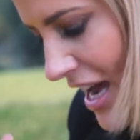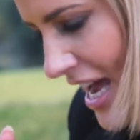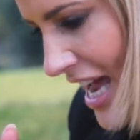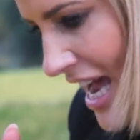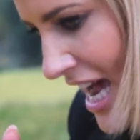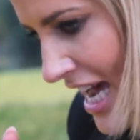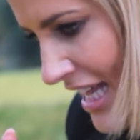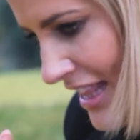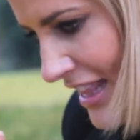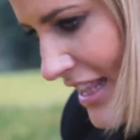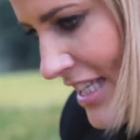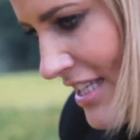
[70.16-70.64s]
I
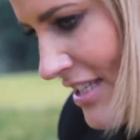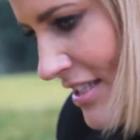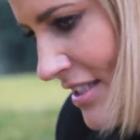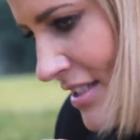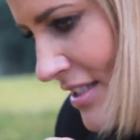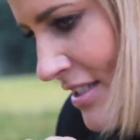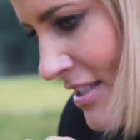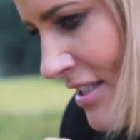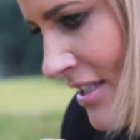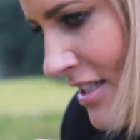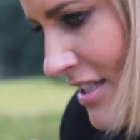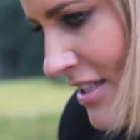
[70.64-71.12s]
had
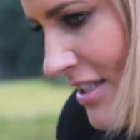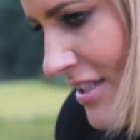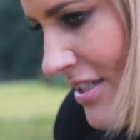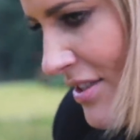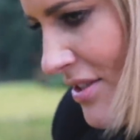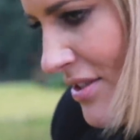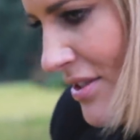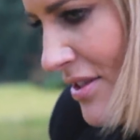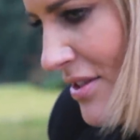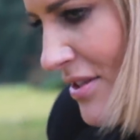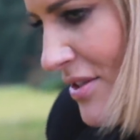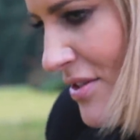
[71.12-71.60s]
this
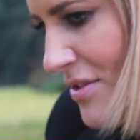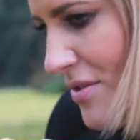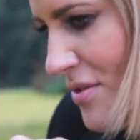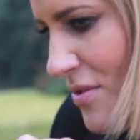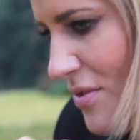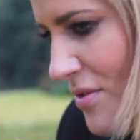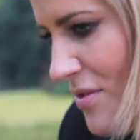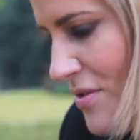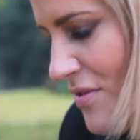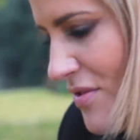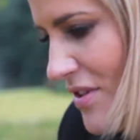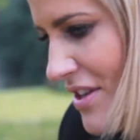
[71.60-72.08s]

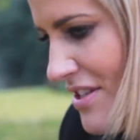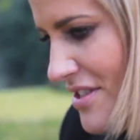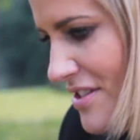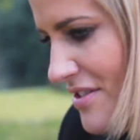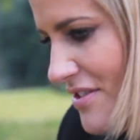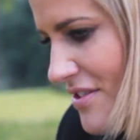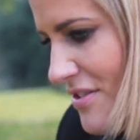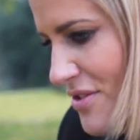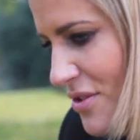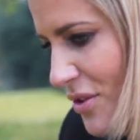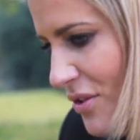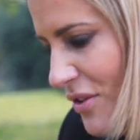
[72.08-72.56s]

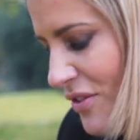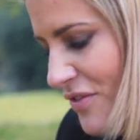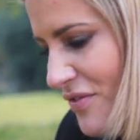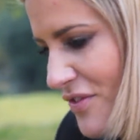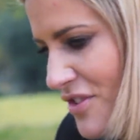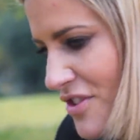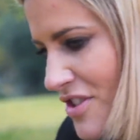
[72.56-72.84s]
sort of